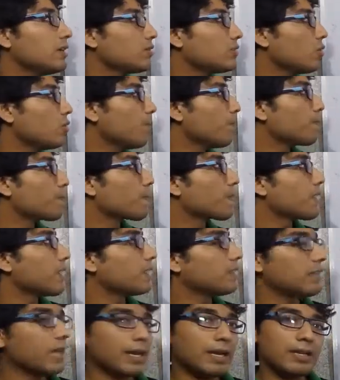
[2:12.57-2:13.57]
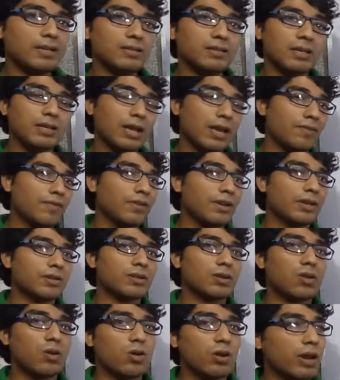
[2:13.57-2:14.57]
So that is the
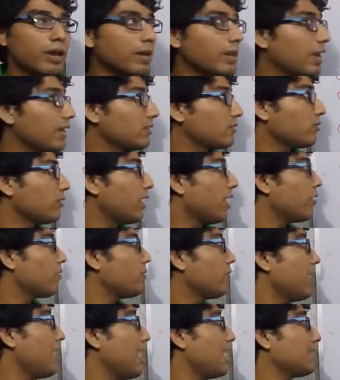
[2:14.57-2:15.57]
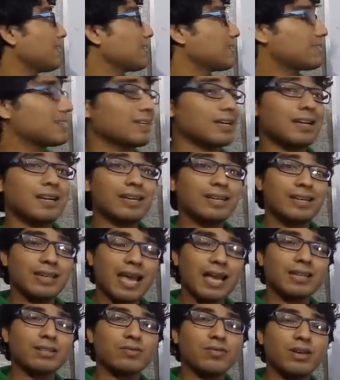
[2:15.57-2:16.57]
definition. All right guys, so now
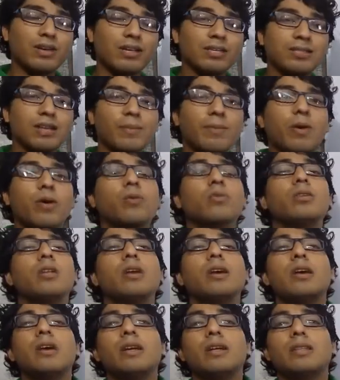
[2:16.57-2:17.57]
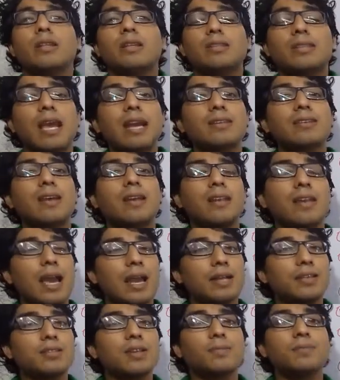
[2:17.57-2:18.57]
next one is about the section
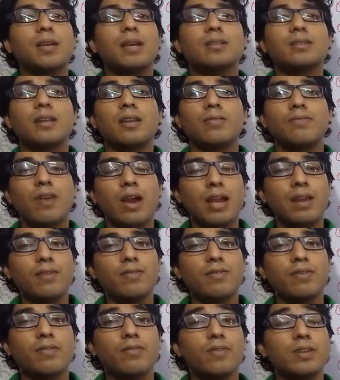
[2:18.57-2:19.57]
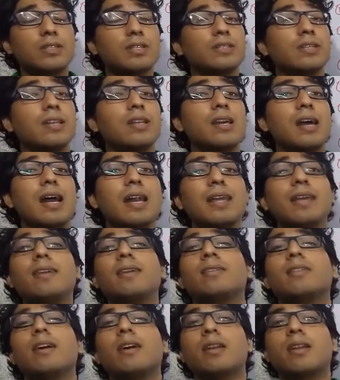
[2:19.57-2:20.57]
9 subsection 5, which is
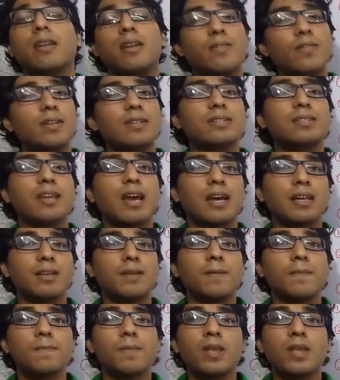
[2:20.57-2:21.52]
regarding the reverse charge.